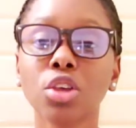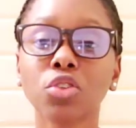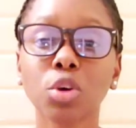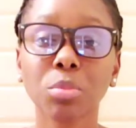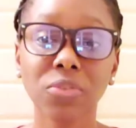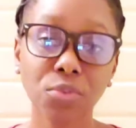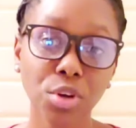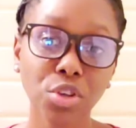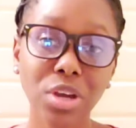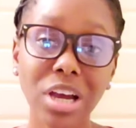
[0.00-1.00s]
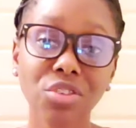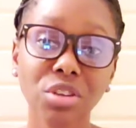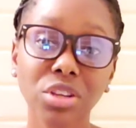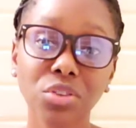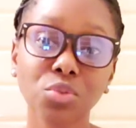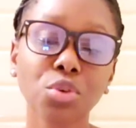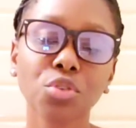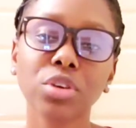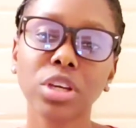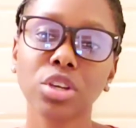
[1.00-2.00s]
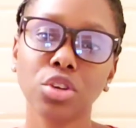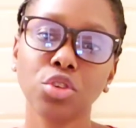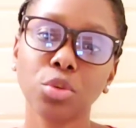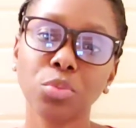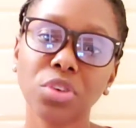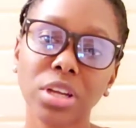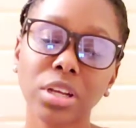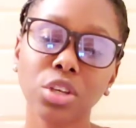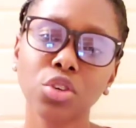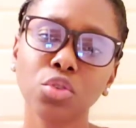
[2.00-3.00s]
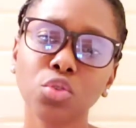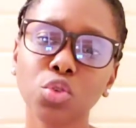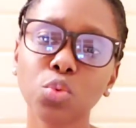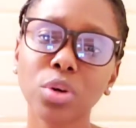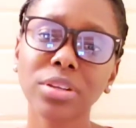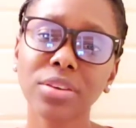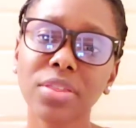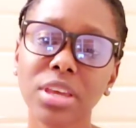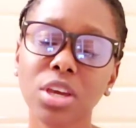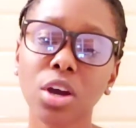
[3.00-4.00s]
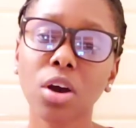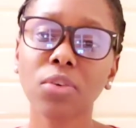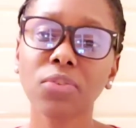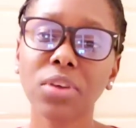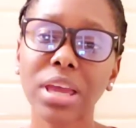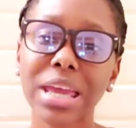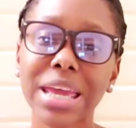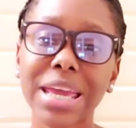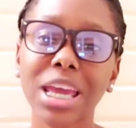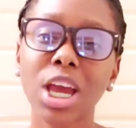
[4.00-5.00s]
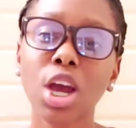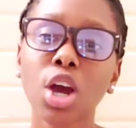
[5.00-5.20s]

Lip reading: So before you actually do create your YouTube channel, you do want to think of a